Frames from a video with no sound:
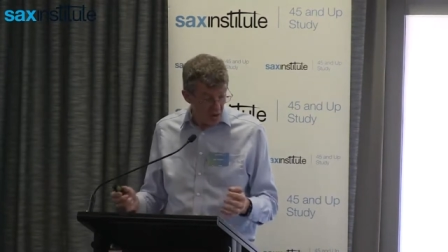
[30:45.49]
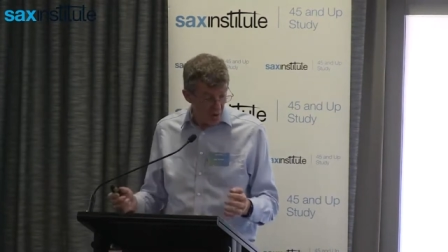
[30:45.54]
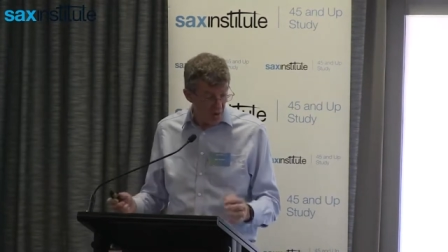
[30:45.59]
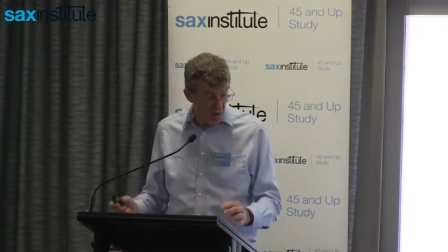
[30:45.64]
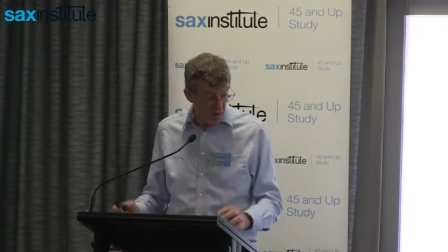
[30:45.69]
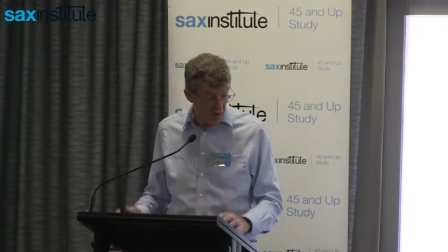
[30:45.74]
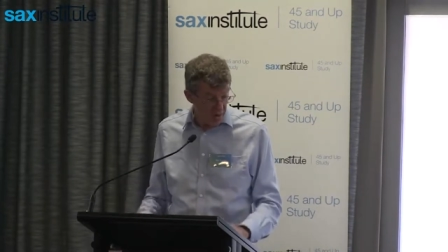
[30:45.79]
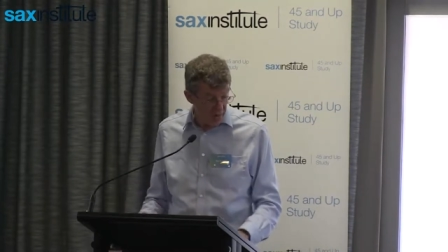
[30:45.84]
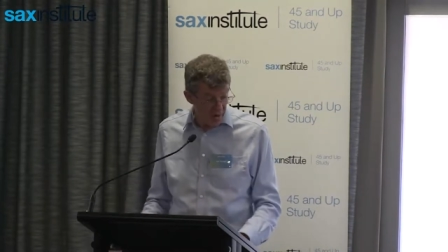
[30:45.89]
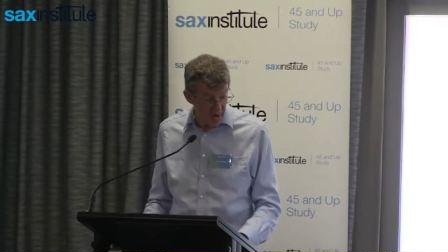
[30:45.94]

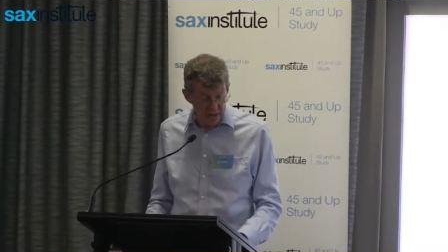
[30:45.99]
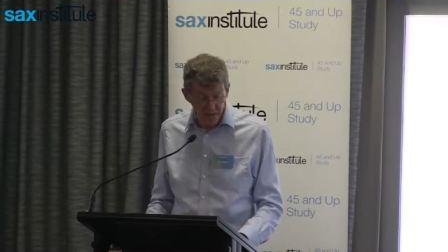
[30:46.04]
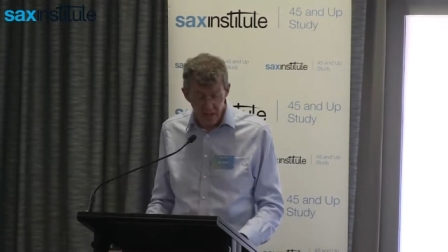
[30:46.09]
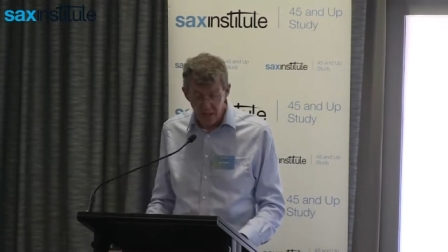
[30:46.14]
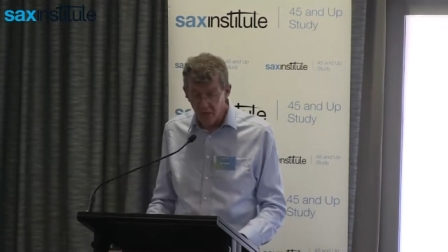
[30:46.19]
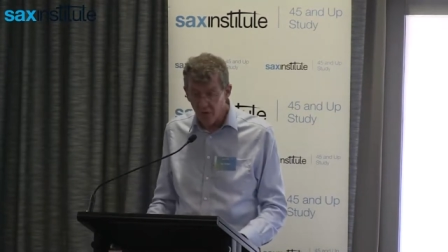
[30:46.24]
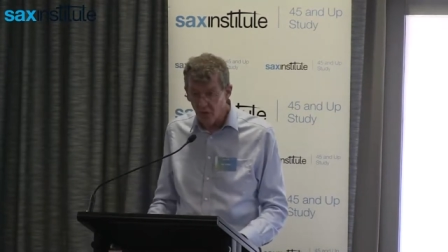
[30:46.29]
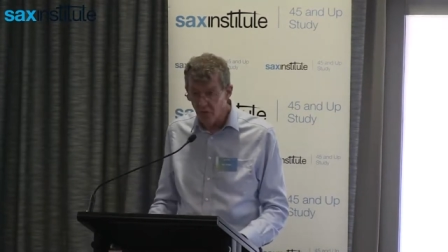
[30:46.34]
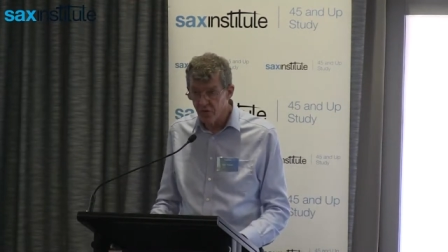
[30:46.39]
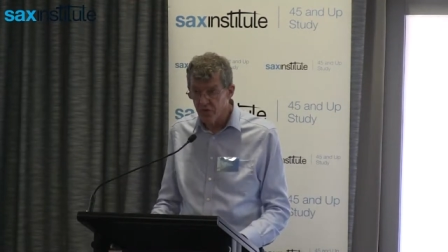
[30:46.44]
or the
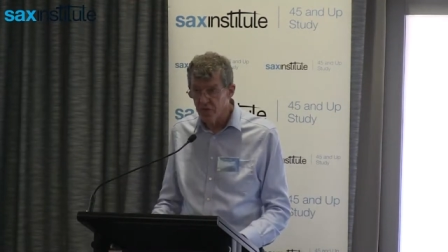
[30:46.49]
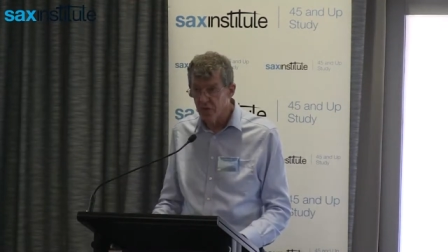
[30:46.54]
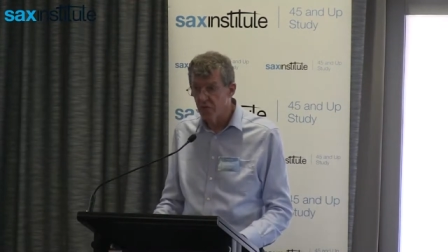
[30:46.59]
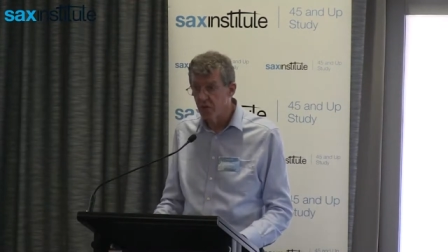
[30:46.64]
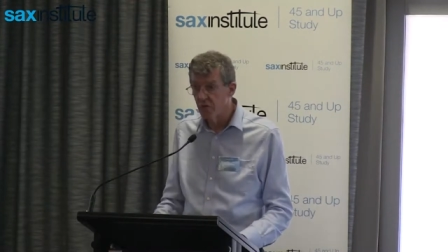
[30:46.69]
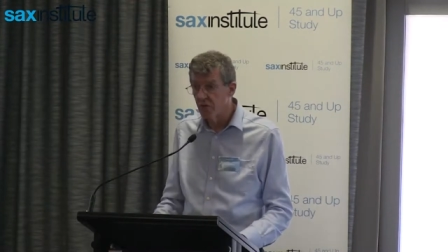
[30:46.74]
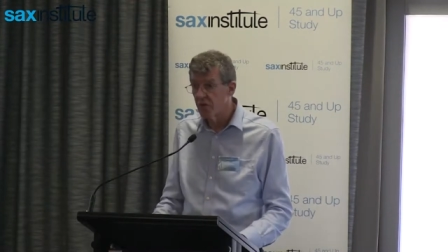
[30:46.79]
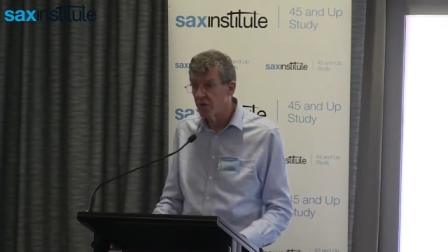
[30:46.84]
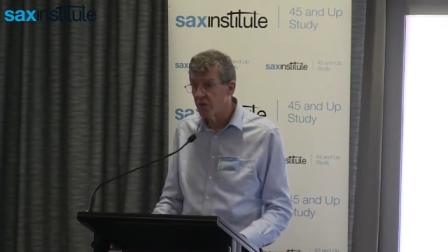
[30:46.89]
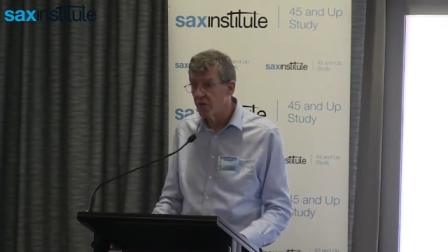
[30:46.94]
Biotechnology
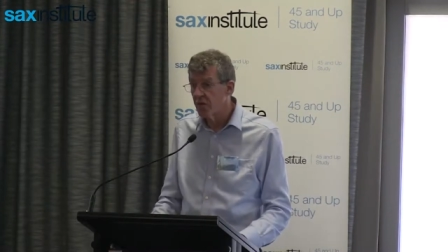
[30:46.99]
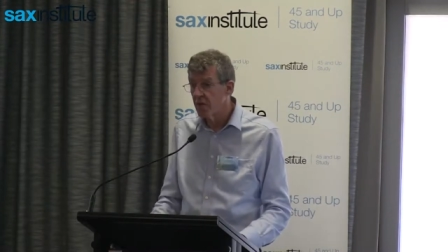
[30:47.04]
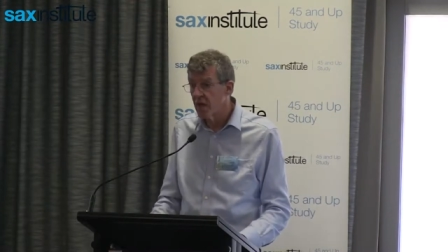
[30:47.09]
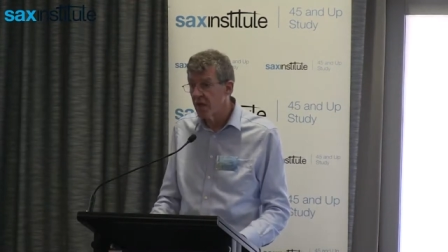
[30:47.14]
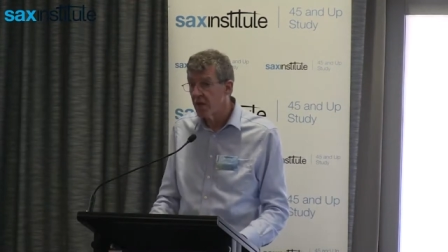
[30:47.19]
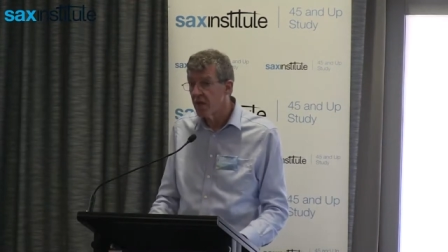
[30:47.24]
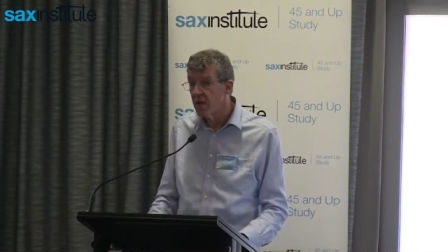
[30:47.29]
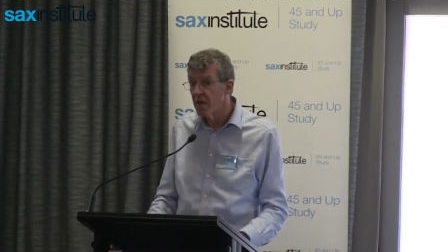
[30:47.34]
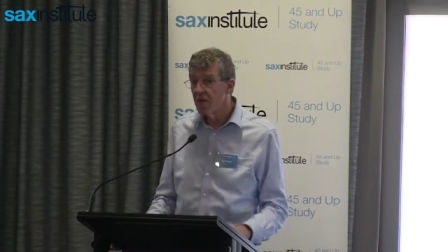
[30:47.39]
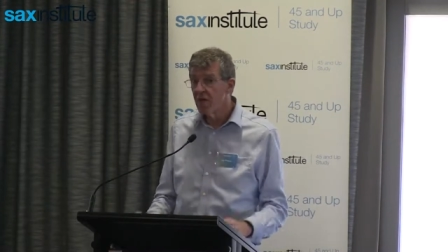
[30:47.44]
Future
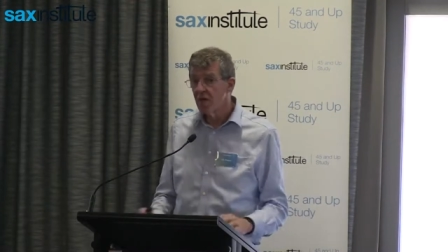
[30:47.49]
Fund.